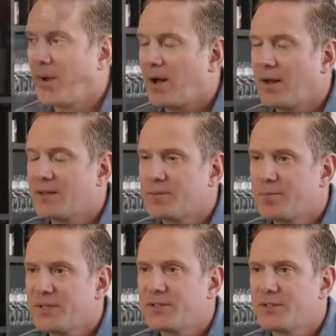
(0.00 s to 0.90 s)
about as a
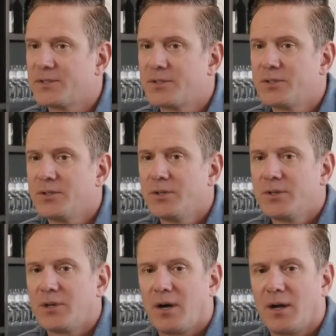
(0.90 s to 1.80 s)
business
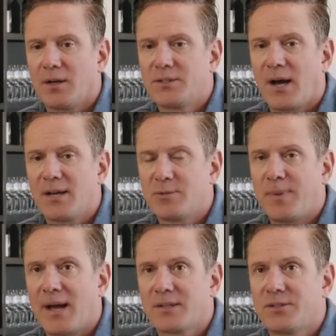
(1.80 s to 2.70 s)
ties
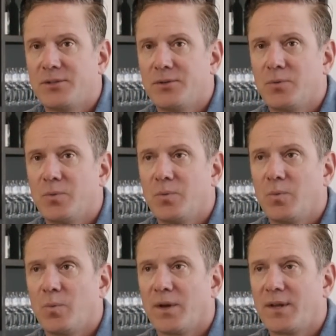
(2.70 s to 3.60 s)
back to
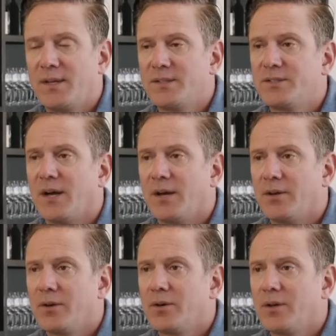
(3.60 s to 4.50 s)
what he's
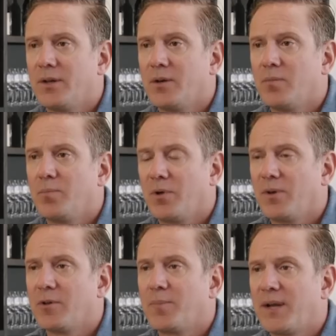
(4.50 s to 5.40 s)
done in
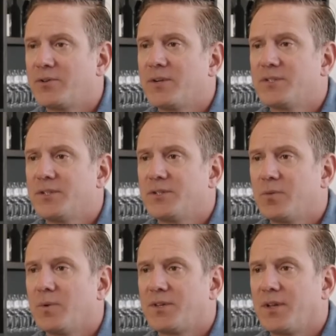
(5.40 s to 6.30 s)
building the Patriots
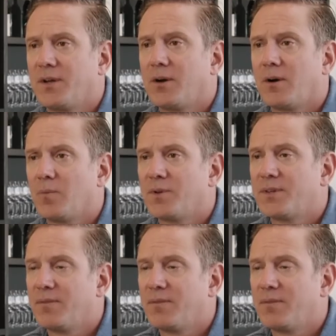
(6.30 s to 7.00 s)
into what they are and what